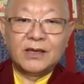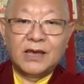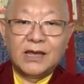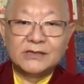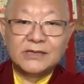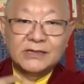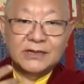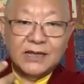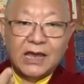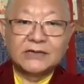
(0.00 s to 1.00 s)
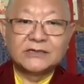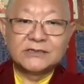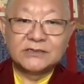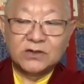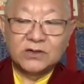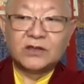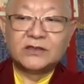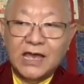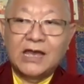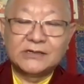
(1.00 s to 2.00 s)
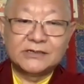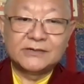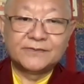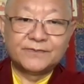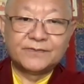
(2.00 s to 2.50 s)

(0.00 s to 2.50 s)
and then act on that,